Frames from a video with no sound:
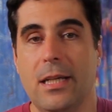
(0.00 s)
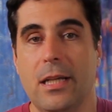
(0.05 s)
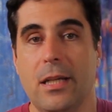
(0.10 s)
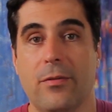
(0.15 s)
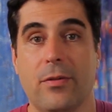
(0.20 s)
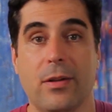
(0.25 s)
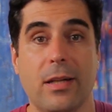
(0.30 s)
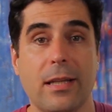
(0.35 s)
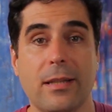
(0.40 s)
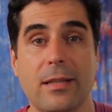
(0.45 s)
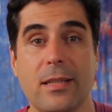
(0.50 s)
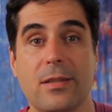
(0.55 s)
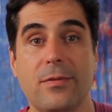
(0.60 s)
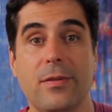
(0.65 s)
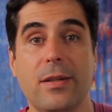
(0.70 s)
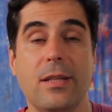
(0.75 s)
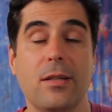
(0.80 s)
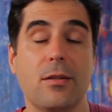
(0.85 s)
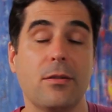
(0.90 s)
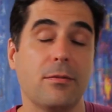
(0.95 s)
If you like this
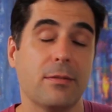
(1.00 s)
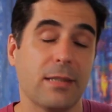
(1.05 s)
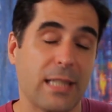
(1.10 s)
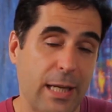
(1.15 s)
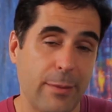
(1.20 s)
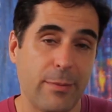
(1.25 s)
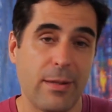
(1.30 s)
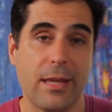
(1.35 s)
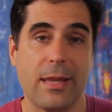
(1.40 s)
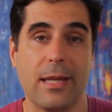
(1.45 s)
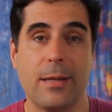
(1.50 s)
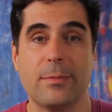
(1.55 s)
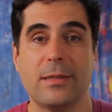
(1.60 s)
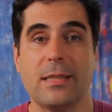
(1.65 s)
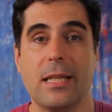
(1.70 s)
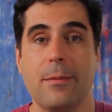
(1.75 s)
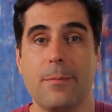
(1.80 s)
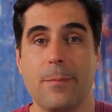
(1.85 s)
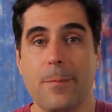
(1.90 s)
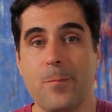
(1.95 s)
video, give it a
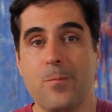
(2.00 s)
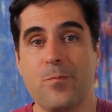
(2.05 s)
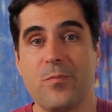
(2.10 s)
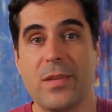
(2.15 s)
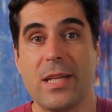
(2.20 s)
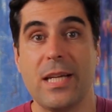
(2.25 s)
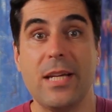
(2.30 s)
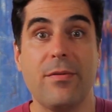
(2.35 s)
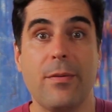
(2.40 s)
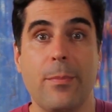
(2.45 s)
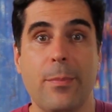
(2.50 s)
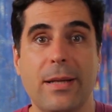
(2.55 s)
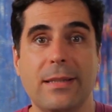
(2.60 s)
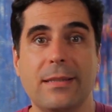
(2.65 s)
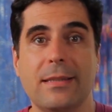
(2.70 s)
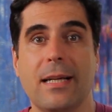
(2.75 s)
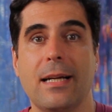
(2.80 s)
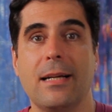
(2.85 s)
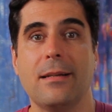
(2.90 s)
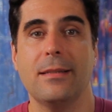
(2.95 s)
thumbs up. Even
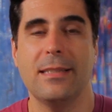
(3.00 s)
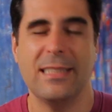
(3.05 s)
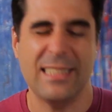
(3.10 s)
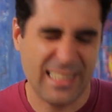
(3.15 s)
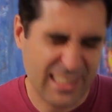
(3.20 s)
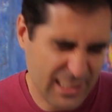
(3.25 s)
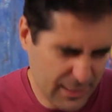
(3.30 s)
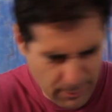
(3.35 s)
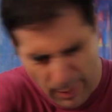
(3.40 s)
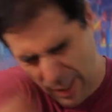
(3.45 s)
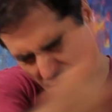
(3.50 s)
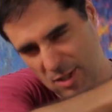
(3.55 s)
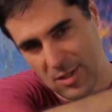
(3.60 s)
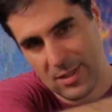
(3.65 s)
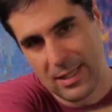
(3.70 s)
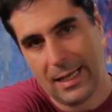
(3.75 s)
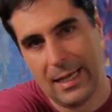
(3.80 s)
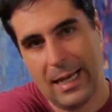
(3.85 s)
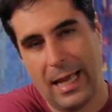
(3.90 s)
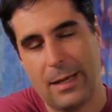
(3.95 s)
better, smash
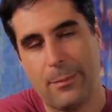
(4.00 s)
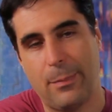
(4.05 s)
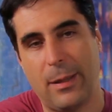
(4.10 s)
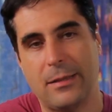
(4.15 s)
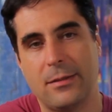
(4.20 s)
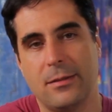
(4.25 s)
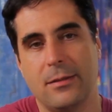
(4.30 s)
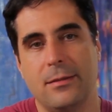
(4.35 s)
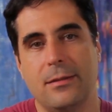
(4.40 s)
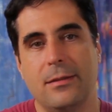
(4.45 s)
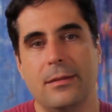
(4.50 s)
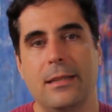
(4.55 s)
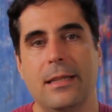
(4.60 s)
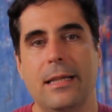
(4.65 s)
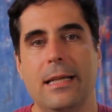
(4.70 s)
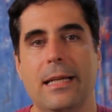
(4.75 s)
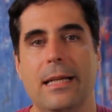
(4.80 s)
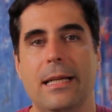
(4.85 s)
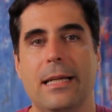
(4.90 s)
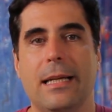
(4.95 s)
that like button.
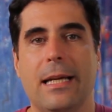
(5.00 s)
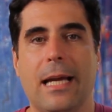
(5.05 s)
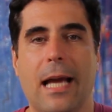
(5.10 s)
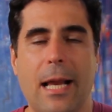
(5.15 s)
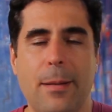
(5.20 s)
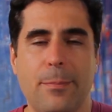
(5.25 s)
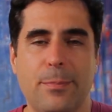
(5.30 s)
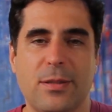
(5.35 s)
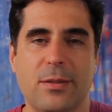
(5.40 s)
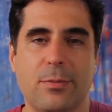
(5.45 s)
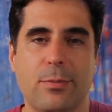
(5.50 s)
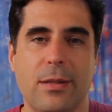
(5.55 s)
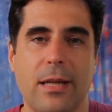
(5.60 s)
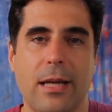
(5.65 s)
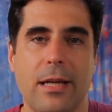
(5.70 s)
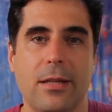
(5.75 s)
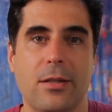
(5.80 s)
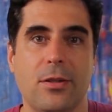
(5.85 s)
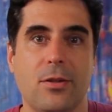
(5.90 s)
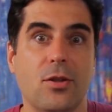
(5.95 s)
It helps with
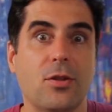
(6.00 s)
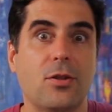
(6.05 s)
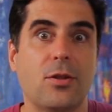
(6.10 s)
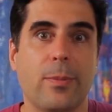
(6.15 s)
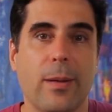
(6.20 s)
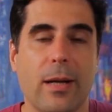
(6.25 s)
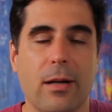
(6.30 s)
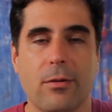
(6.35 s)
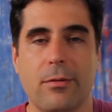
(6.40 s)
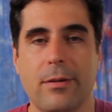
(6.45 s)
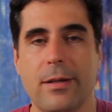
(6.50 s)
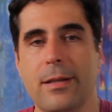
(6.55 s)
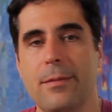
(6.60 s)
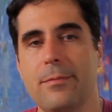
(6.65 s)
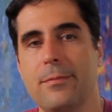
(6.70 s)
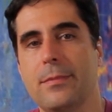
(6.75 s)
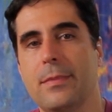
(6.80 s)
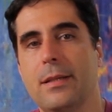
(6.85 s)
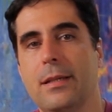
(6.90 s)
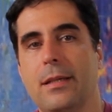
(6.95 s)
the YouTube
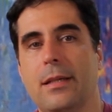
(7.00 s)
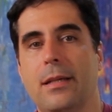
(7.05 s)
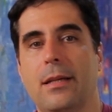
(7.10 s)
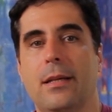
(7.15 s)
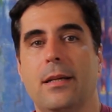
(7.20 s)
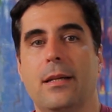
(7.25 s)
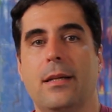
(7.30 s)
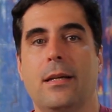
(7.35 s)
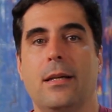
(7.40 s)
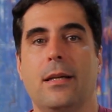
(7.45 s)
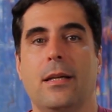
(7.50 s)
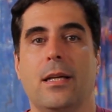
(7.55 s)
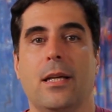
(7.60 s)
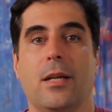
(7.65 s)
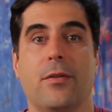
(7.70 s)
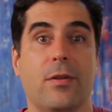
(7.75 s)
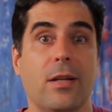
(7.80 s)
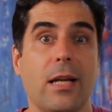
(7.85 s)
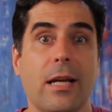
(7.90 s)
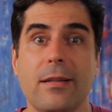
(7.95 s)
algorithm.
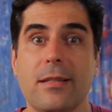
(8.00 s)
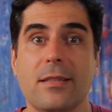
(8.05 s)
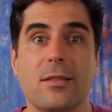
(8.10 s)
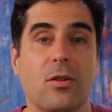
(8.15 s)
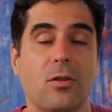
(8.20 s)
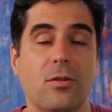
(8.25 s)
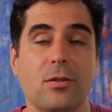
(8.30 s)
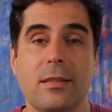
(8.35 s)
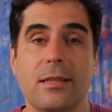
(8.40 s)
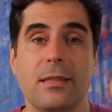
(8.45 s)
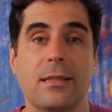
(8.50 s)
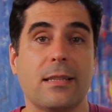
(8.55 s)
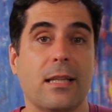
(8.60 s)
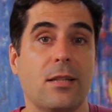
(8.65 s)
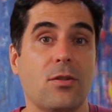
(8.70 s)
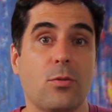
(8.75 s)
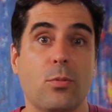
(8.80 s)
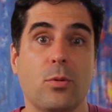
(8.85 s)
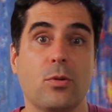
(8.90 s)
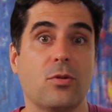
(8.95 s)
If you like this content
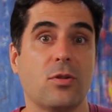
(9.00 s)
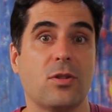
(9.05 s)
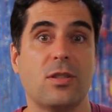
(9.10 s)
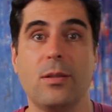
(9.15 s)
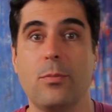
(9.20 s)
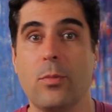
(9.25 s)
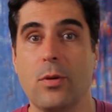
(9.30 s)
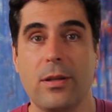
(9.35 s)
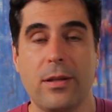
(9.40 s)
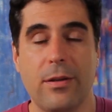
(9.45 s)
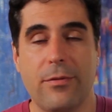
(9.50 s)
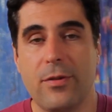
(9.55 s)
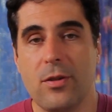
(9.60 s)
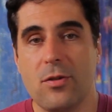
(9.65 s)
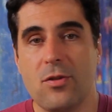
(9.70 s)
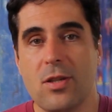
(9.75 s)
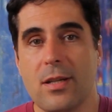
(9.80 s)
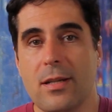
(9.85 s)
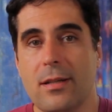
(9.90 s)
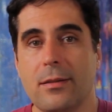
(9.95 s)
and you want to see more in the
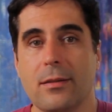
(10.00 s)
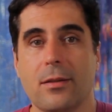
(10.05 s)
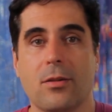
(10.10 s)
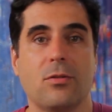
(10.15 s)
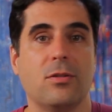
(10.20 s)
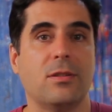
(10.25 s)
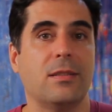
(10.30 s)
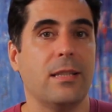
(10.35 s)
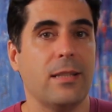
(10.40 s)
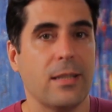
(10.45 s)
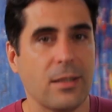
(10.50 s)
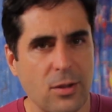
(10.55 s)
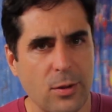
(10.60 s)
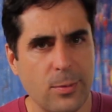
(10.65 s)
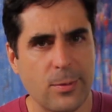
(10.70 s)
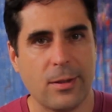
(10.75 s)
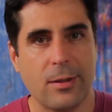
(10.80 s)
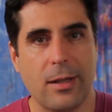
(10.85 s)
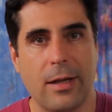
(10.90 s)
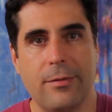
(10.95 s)
future, consider
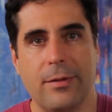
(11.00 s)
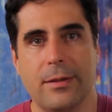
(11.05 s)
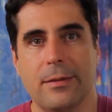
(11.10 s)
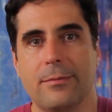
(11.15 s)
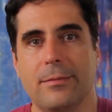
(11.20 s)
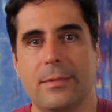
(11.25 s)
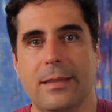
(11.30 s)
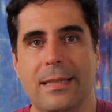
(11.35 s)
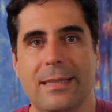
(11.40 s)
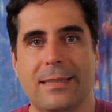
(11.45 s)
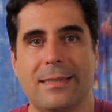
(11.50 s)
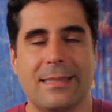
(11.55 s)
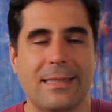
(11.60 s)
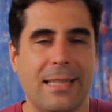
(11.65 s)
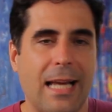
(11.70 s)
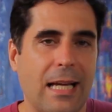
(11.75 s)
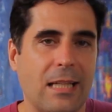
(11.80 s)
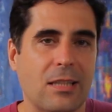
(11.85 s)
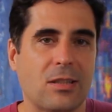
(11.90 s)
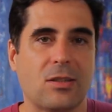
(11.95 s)
subscribing. It's
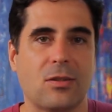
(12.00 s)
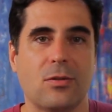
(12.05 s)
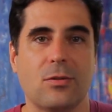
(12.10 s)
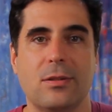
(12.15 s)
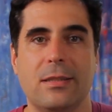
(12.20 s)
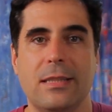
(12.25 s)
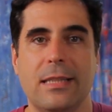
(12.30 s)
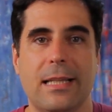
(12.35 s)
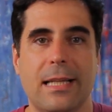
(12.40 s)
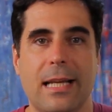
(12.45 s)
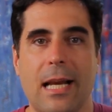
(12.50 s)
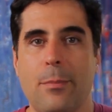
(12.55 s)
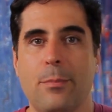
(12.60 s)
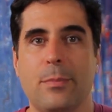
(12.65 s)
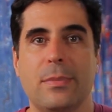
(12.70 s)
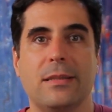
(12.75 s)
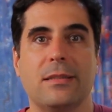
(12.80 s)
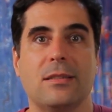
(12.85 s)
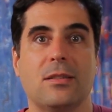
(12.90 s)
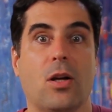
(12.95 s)
nice to see the
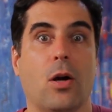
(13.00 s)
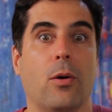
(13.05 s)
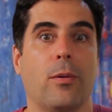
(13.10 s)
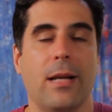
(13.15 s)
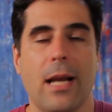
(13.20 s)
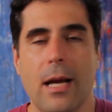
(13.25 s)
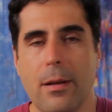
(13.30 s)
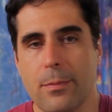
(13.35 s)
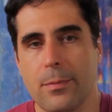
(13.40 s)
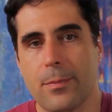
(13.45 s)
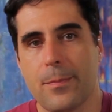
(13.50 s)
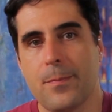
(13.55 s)
numbers going up.